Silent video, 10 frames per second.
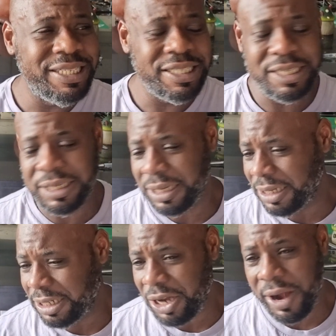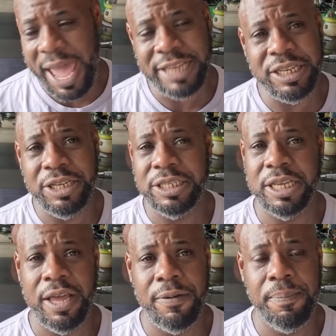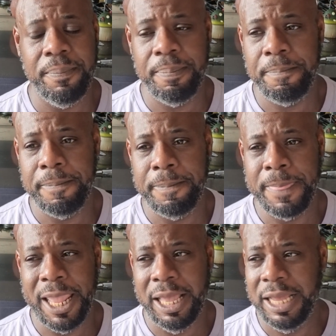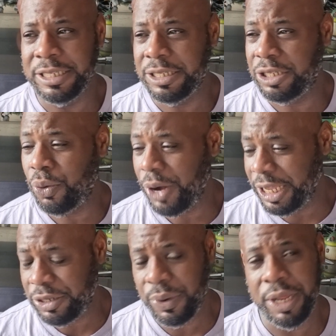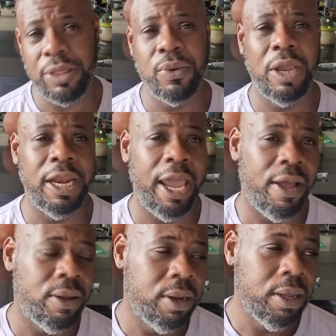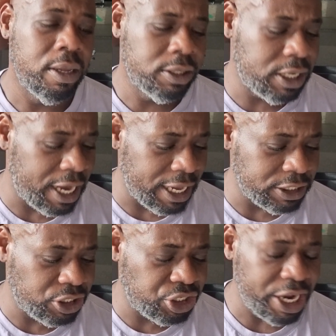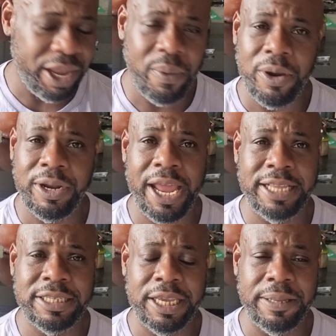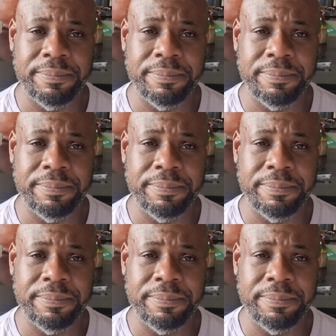just start asking yourself, it's 2023 now. Today is January 19th.